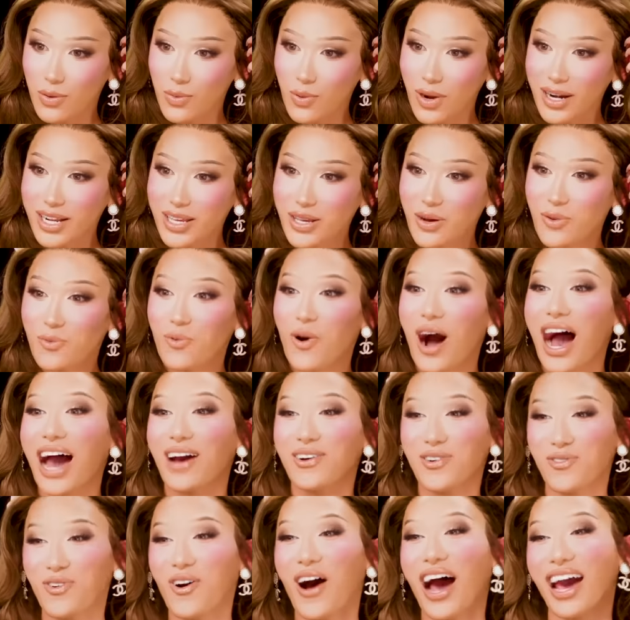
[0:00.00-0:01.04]
What are you, why,
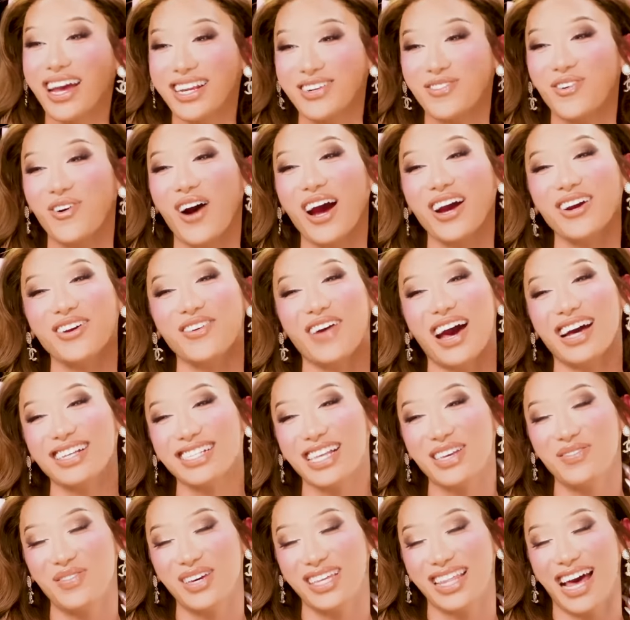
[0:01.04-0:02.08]
why, why are you
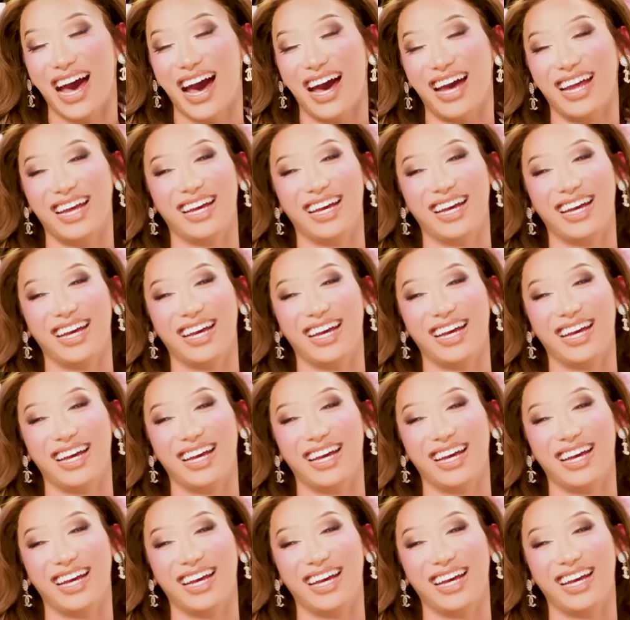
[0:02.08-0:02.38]
asking me that?